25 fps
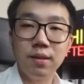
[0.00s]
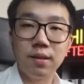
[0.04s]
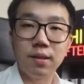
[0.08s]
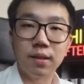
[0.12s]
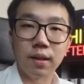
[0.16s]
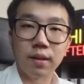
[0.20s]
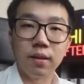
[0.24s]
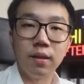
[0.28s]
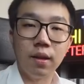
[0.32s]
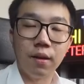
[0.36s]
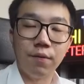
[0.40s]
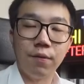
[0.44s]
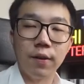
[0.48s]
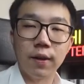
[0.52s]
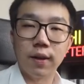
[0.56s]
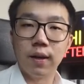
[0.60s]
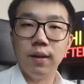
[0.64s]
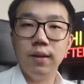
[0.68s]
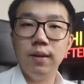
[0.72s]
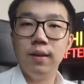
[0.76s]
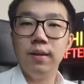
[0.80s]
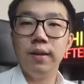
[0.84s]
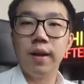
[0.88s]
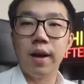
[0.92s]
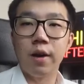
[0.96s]

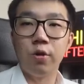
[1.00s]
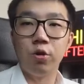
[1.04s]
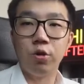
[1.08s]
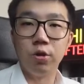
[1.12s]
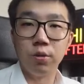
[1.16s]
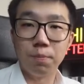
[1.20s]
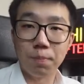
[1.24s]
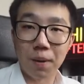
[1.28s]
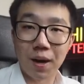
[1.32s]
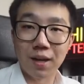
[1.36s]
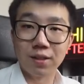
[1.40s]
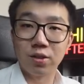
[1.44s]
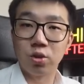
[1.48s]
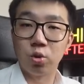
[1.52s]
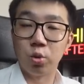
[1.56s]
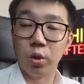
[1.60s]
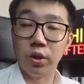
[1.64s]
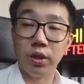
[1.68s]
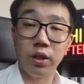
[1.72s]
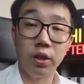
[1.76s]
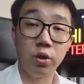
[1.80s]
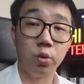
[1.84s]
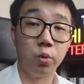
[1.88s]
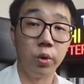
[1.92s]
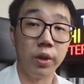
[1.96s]
significantly narrowed past
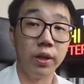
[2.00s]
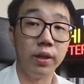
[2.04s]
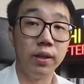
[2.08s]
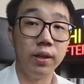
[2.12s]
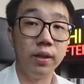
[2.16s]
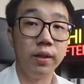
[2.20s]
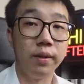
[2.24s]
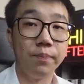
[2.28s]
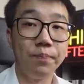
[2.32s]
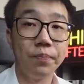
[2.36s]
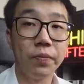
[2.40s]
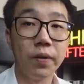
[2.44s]
2020.